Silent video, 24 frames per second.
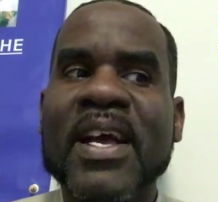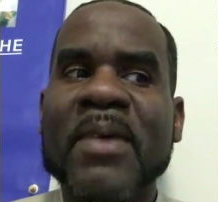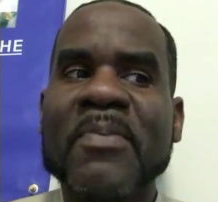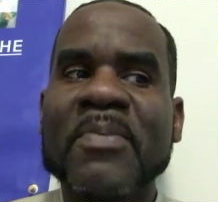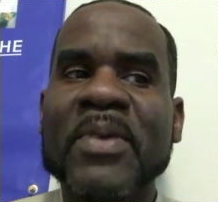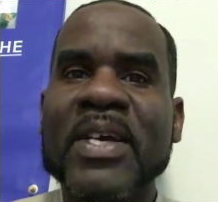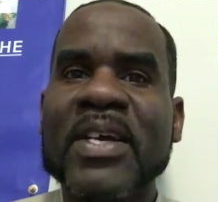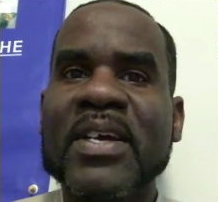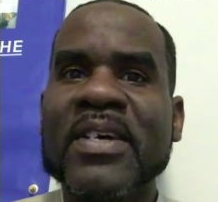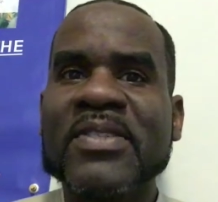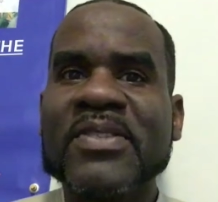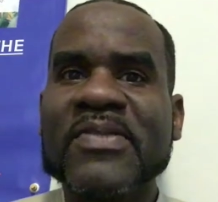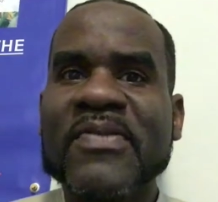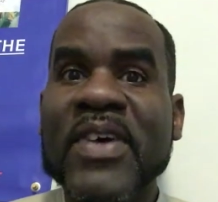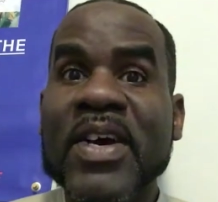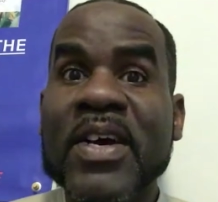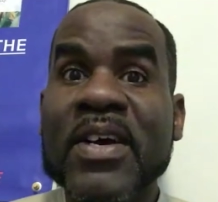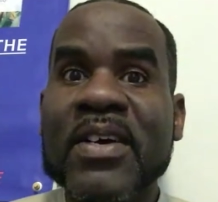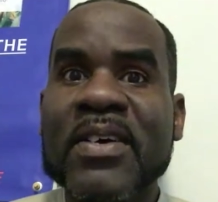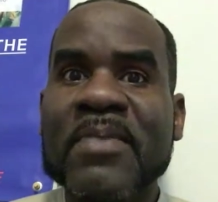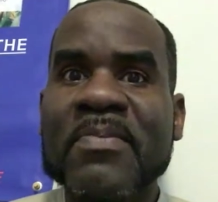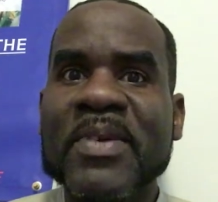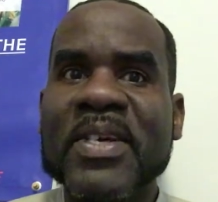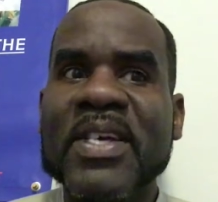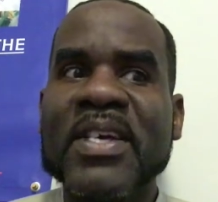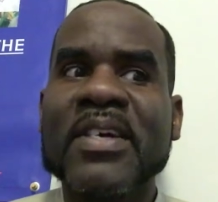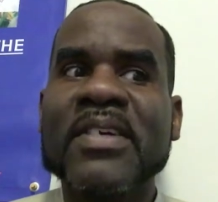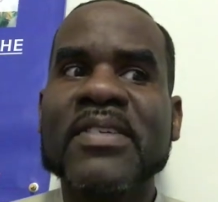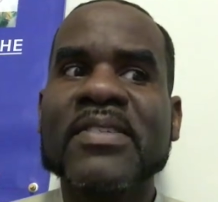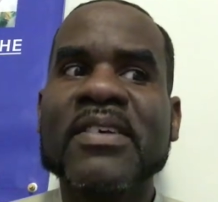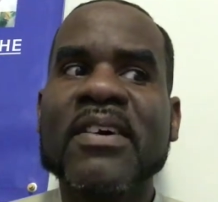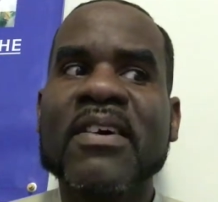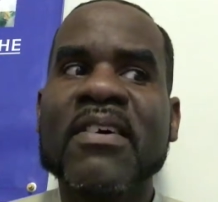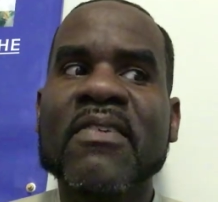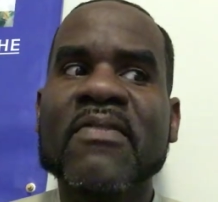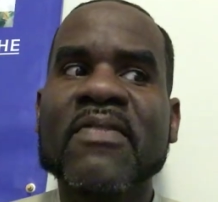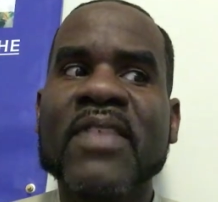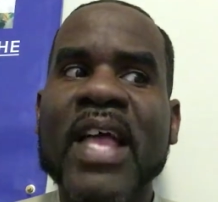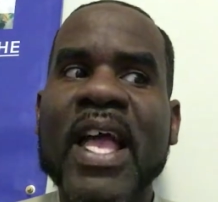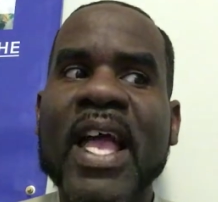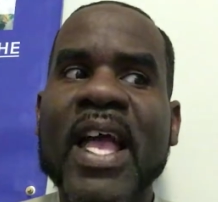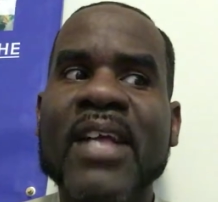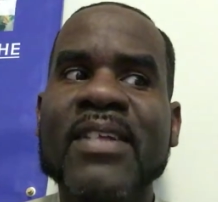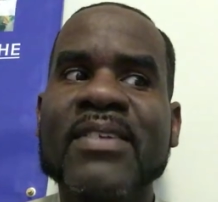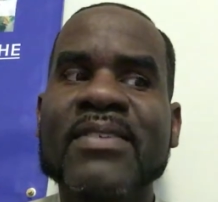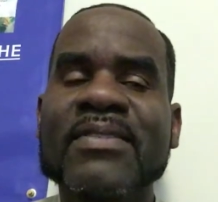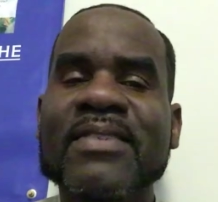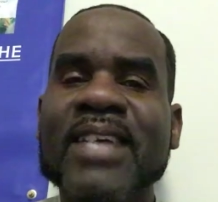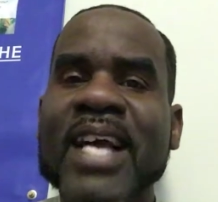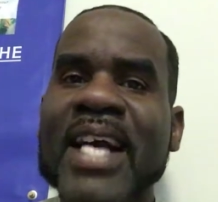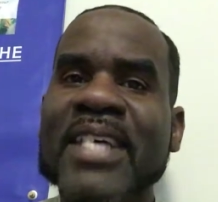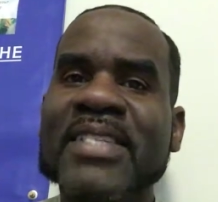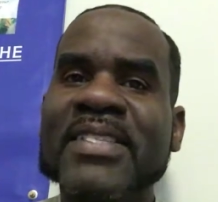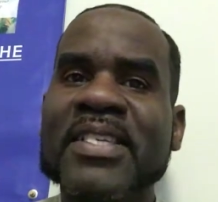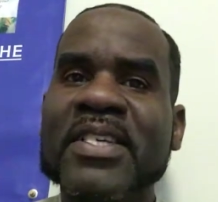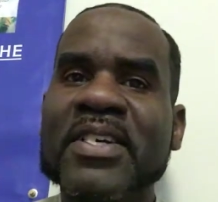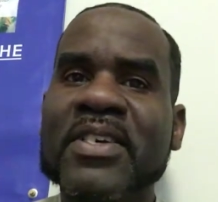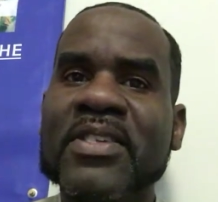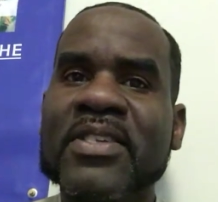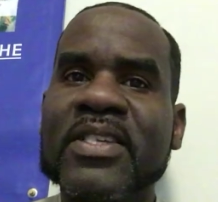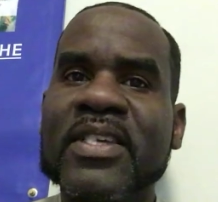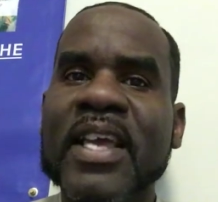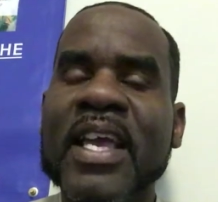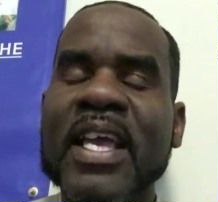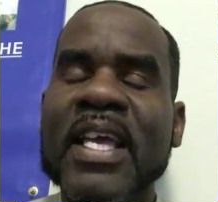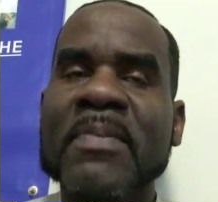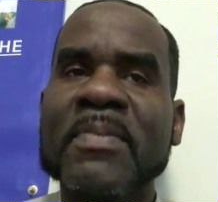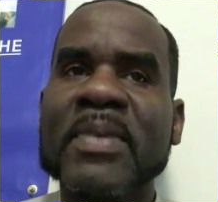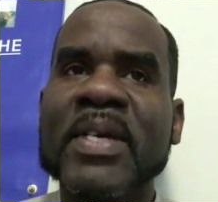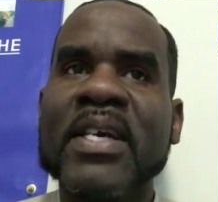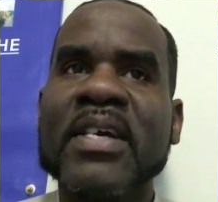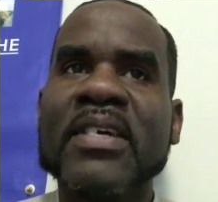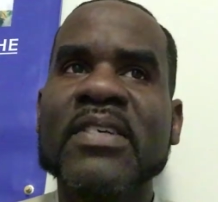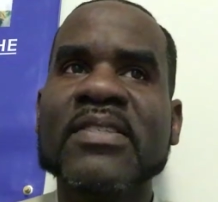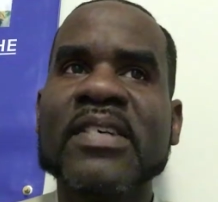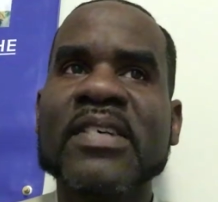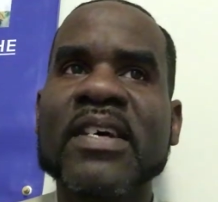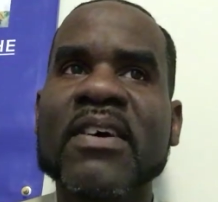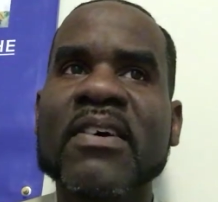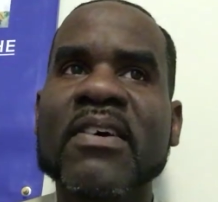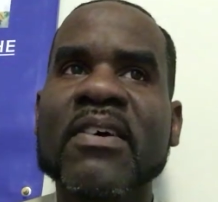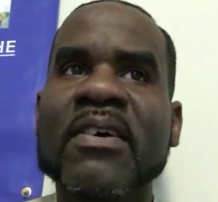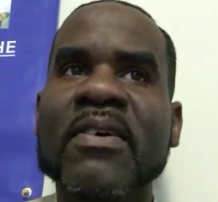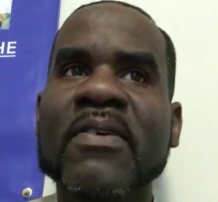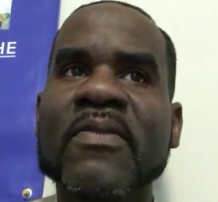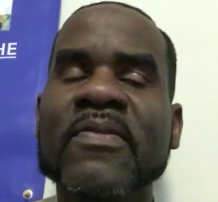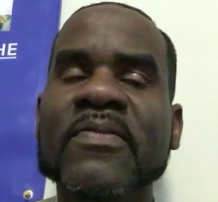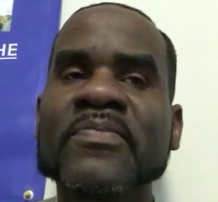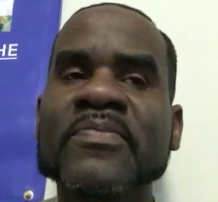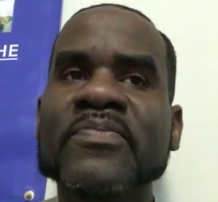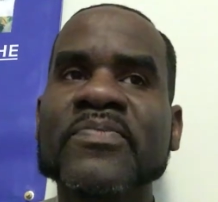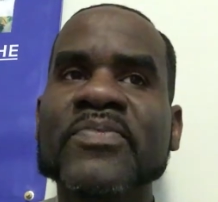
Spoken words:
because of her, because of that icing on the cake, because of